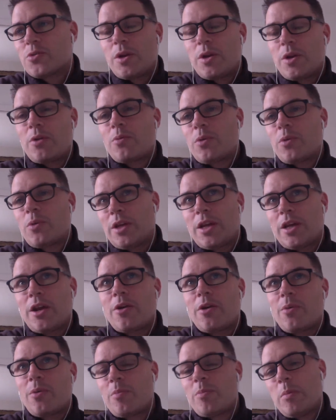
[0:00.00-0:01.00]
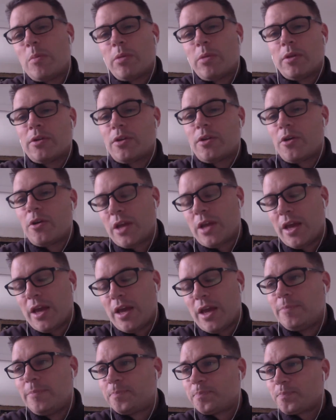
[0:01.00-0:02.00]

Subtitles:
We don't really care where people are located,